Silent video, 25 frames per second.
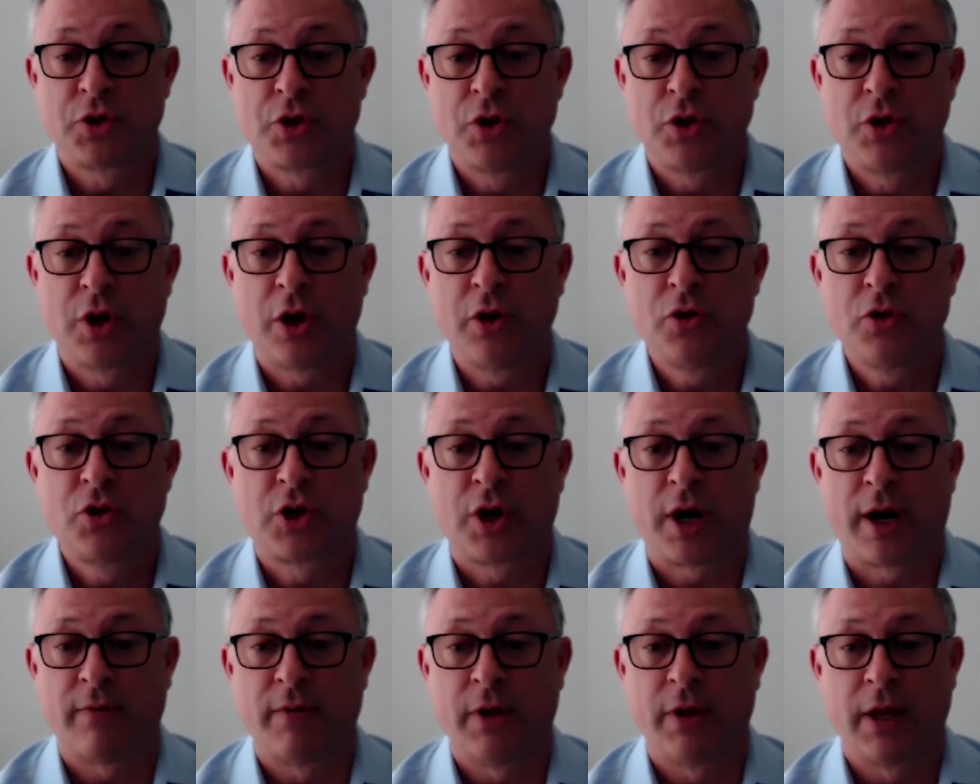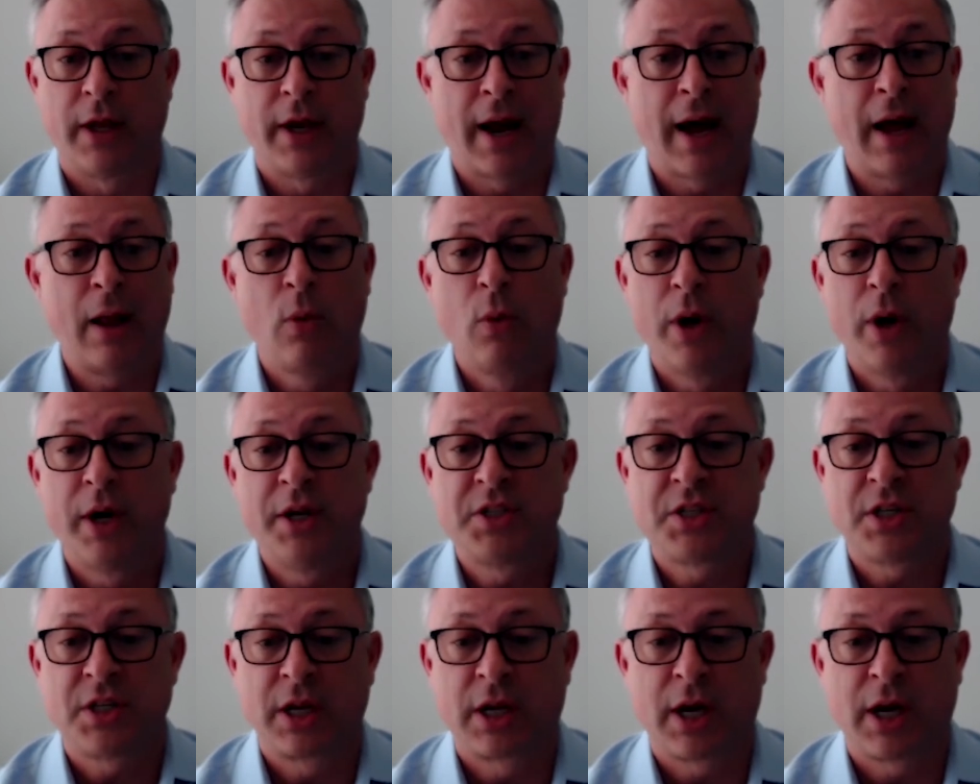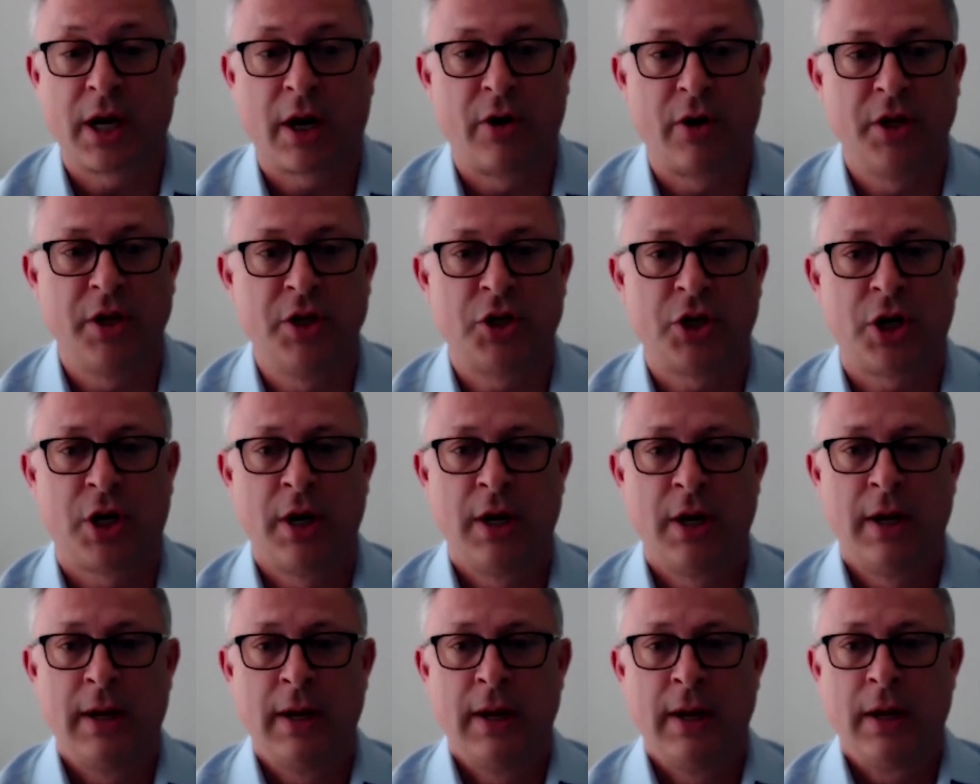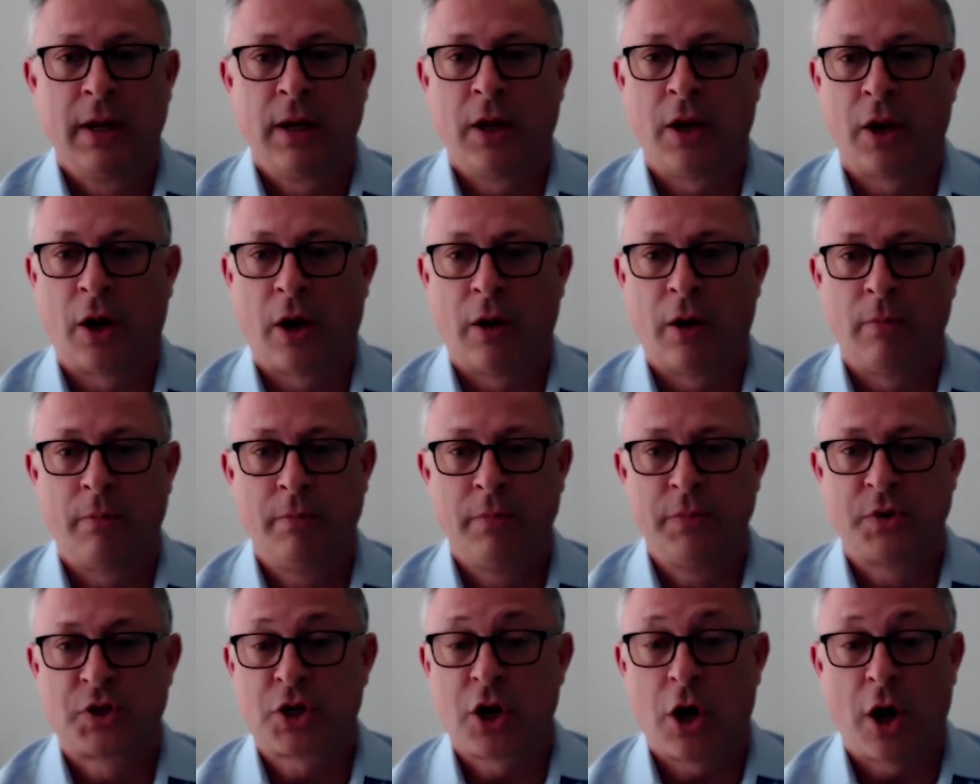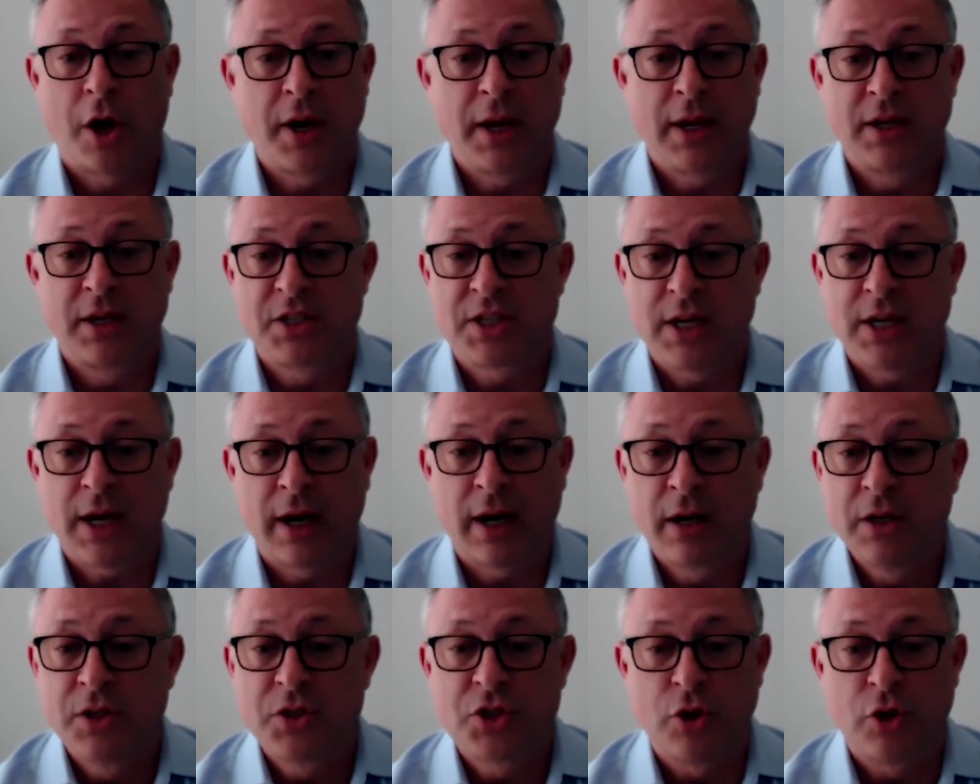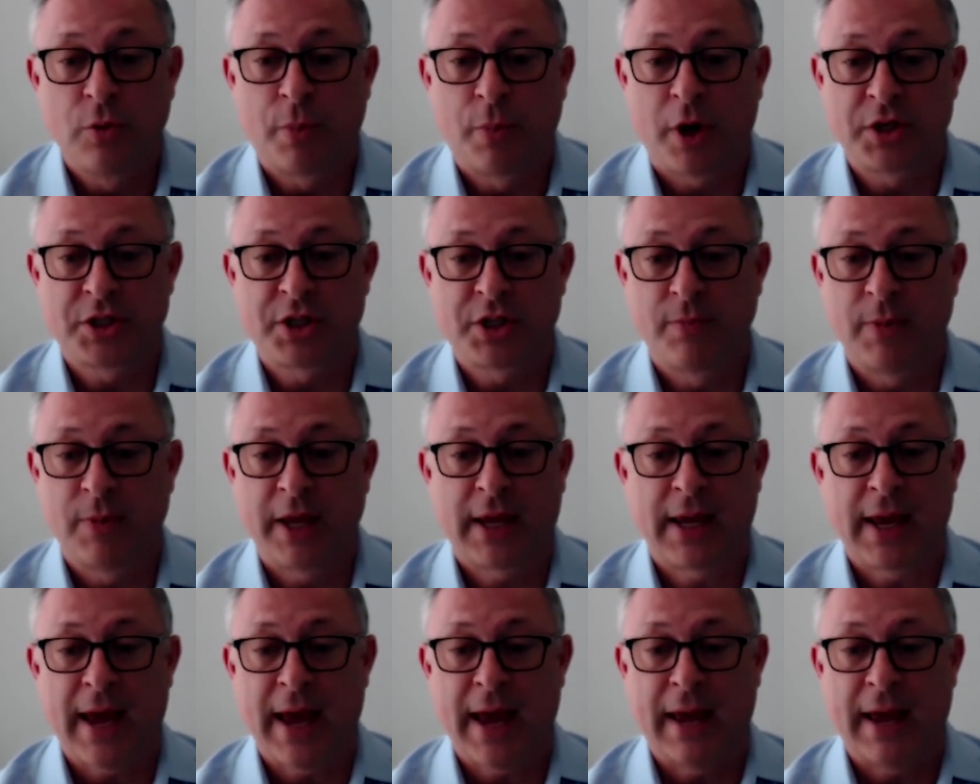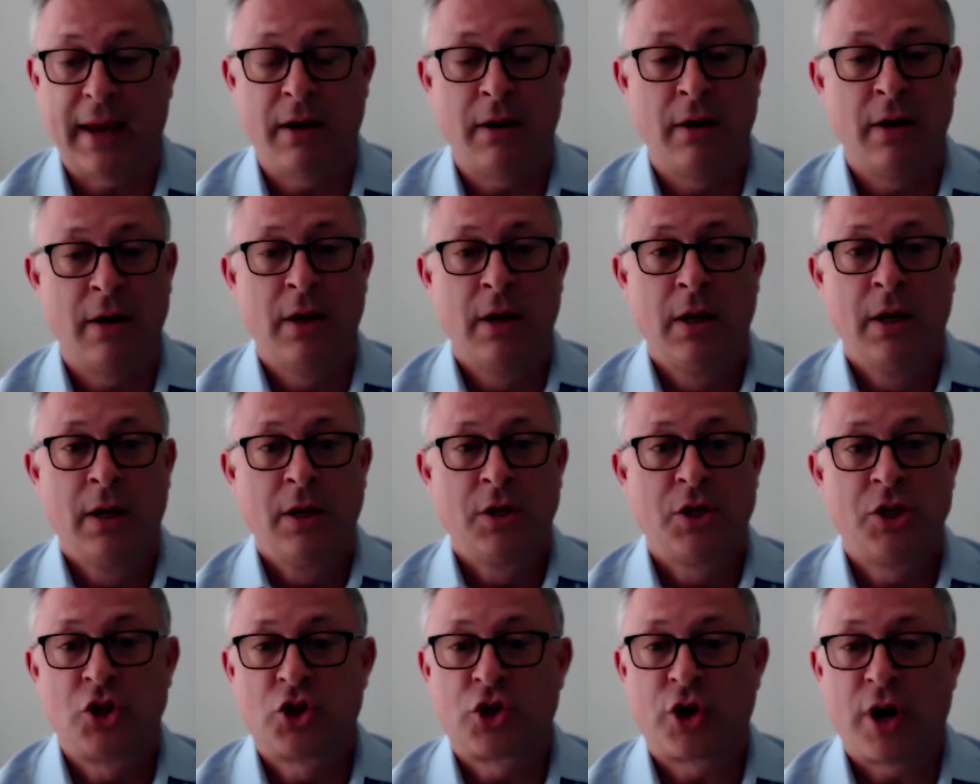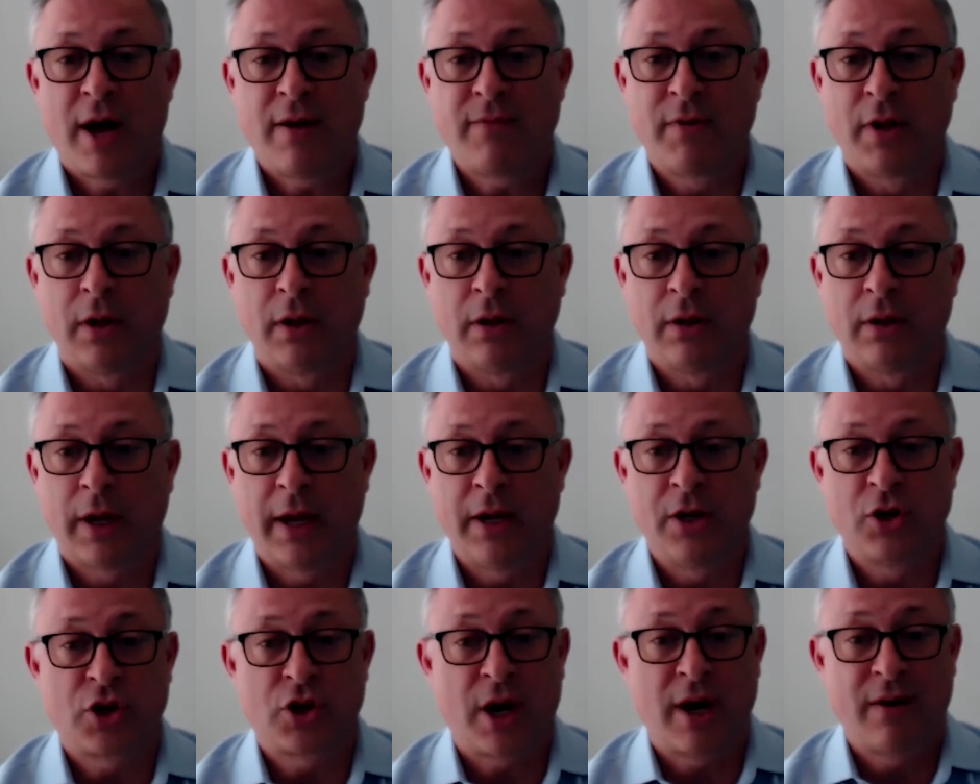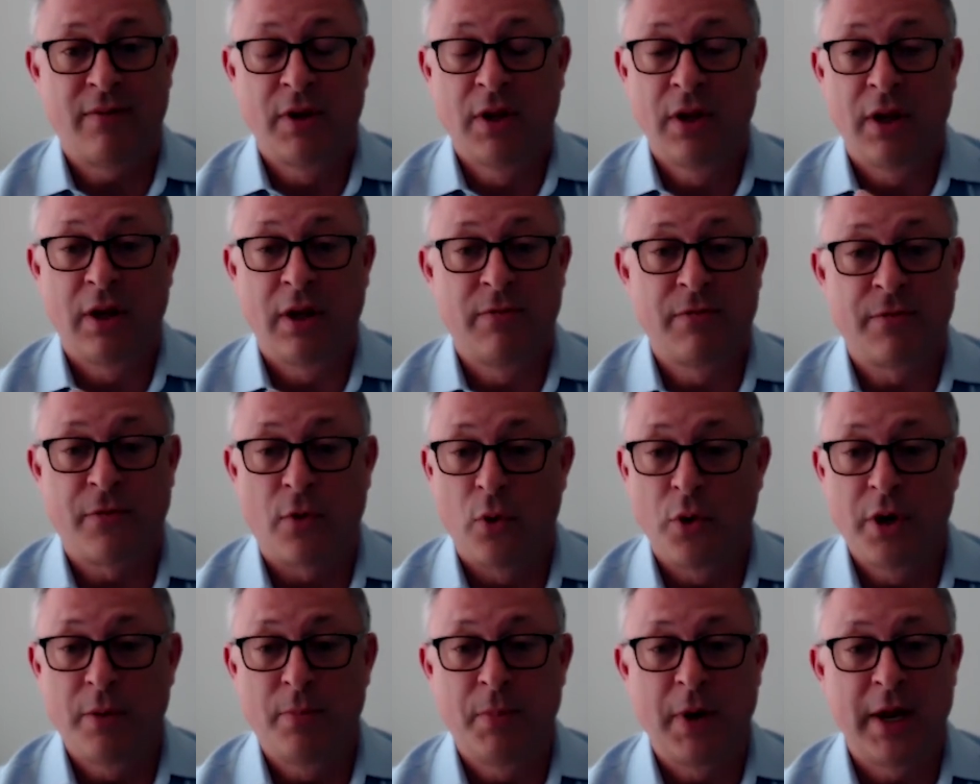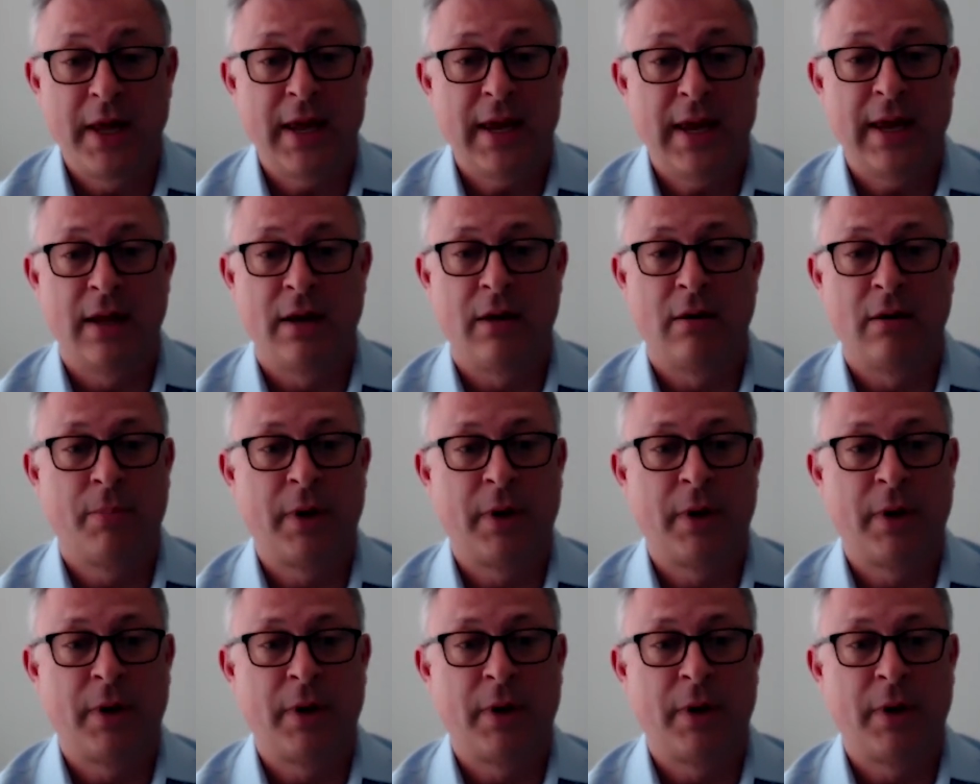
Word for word: who don't travel. And I always encourage, you know, starting as young as you possibly can to travel and travel affordably and hmm.